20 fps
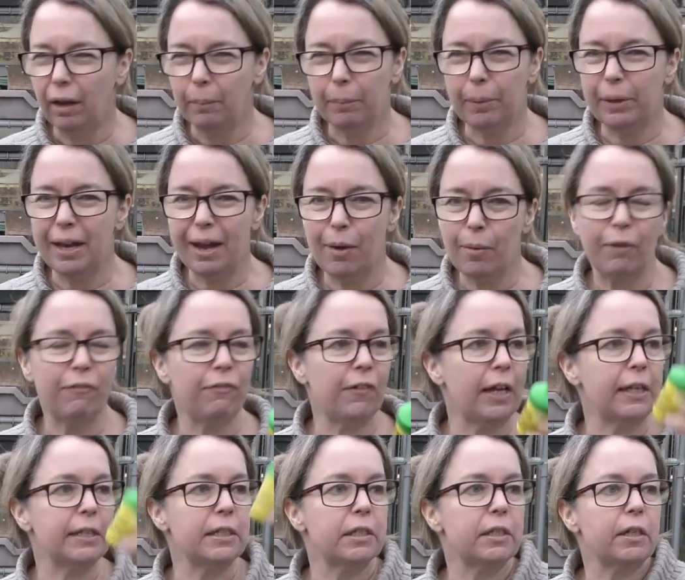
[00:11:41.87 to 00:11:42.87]
But now I
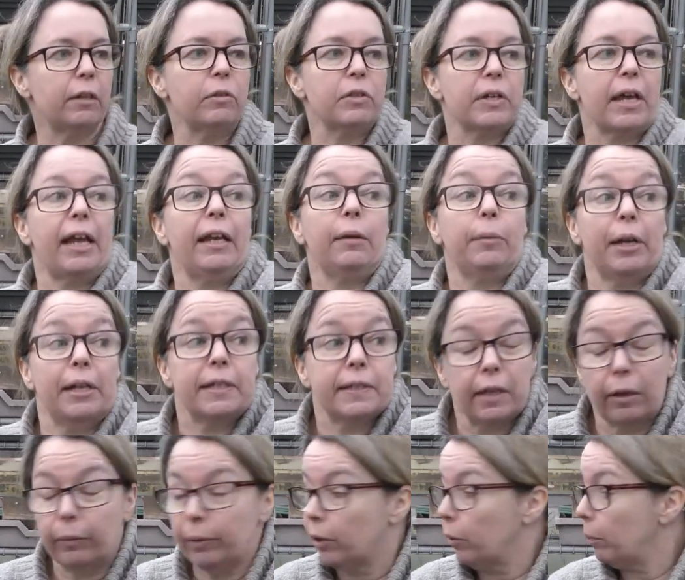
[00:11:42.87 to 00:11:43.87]
find I don't. Anyway, it's
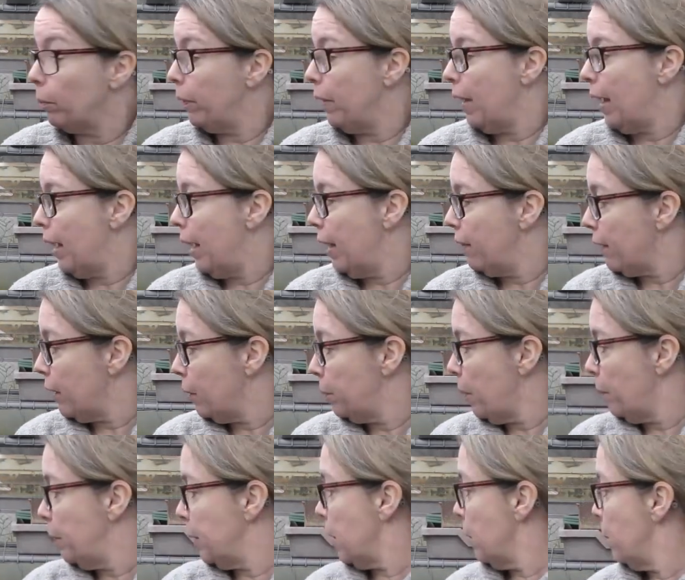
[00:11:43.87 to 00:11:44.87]
going up there. That'll
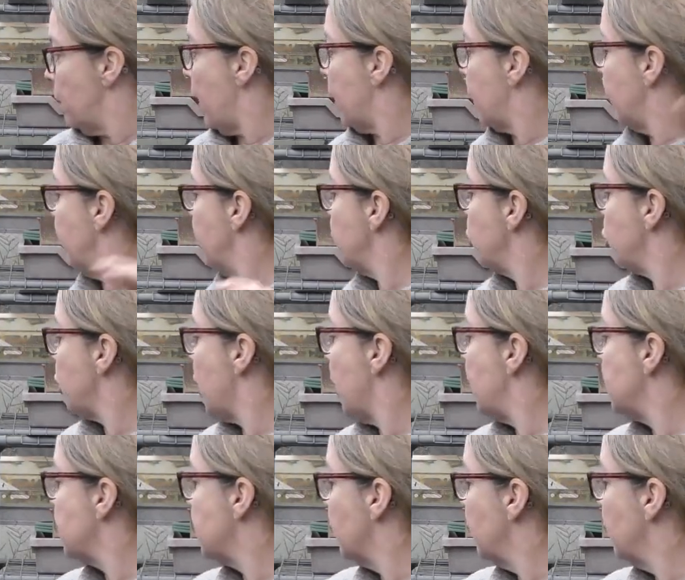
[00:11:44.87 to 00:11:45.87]
probably go back in the shed.